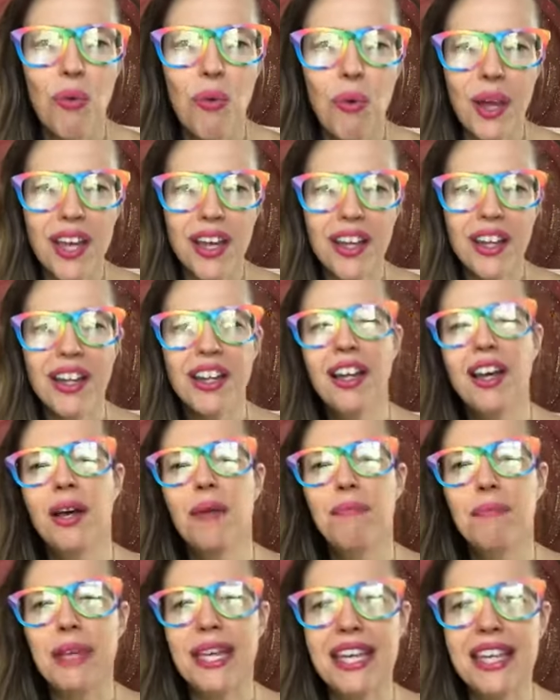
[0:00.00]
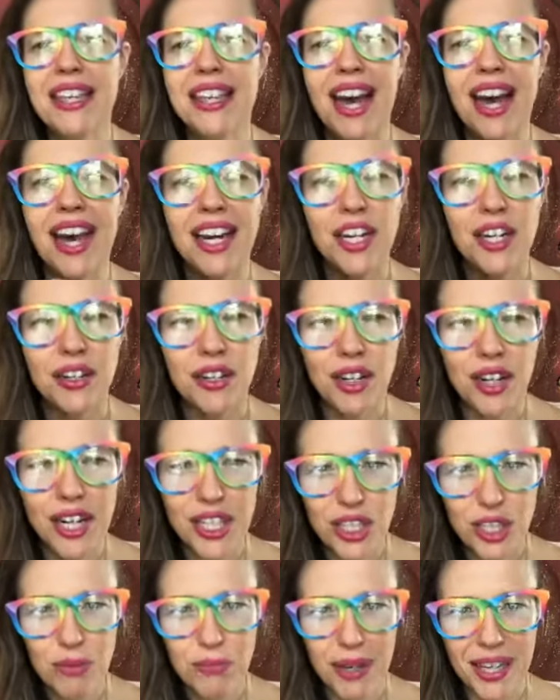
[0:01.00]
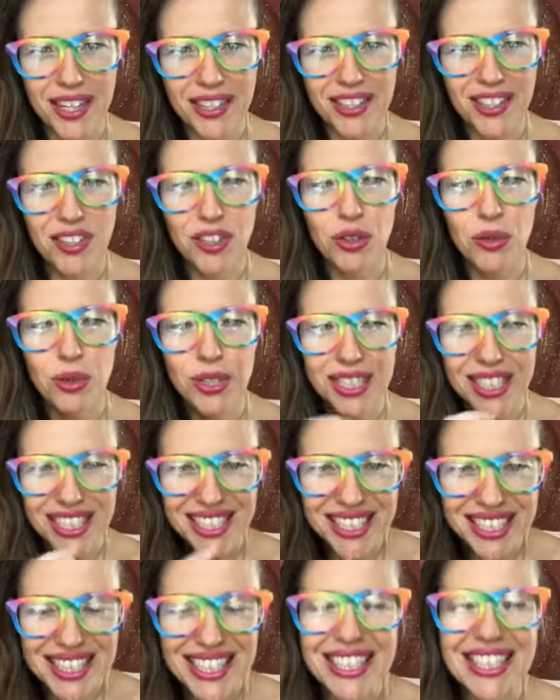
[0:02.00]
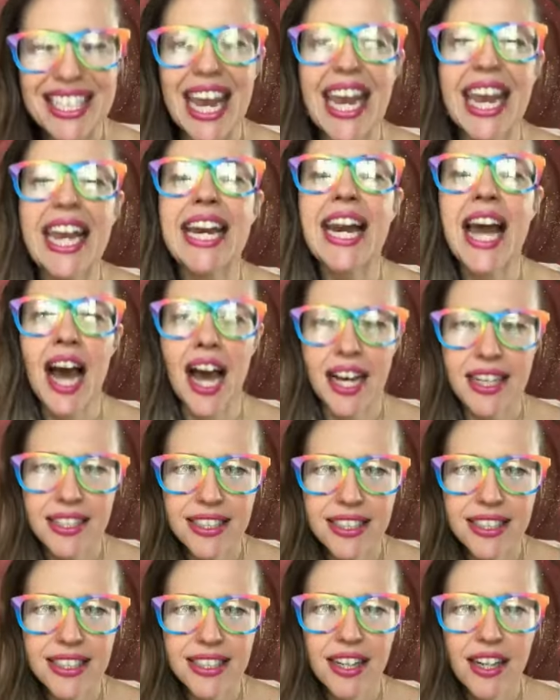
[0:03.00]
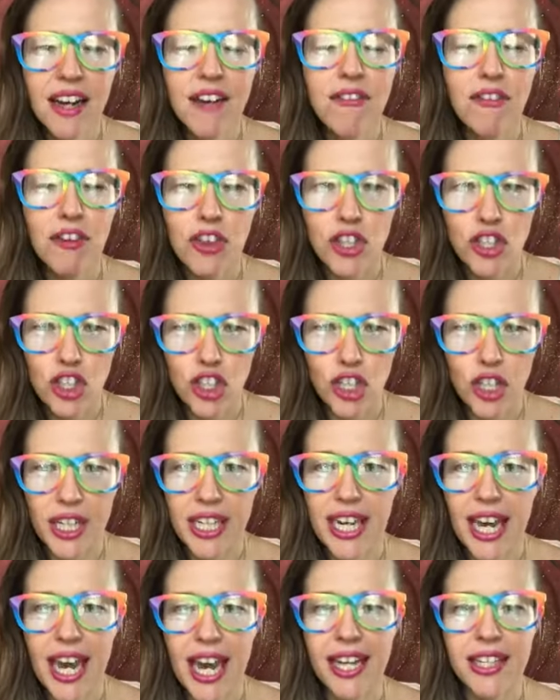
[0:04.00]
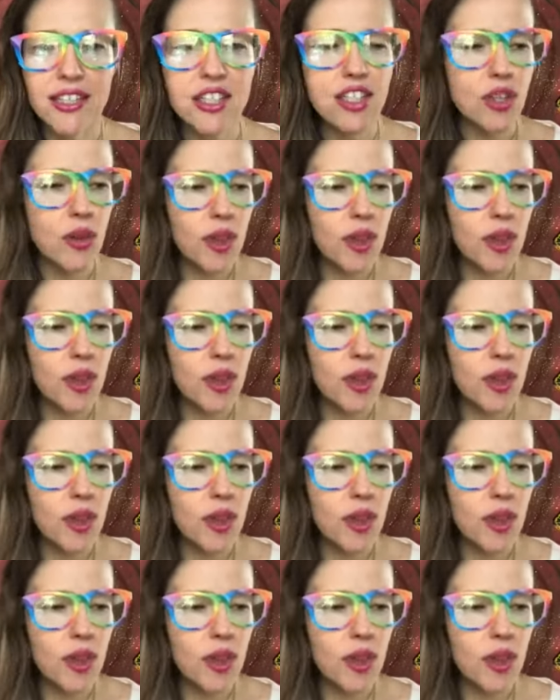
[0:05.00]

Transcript: will be that nourishment to sustain us for the journey ahead,